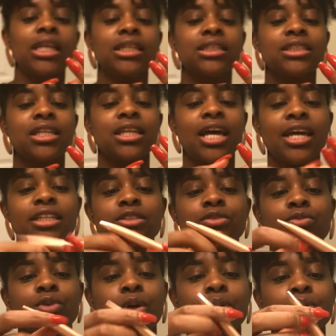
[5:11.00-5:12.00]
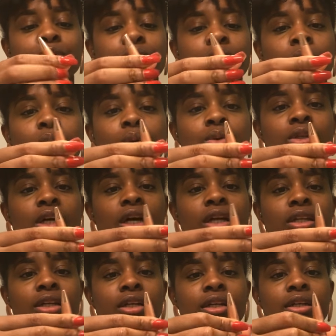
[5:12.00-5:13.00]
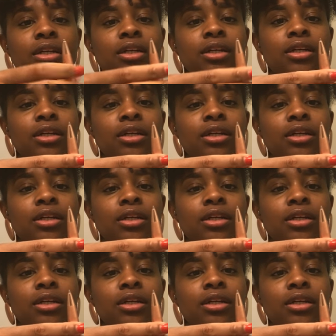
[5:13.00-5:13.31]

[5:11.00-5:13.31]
And this is a nice rose gold color.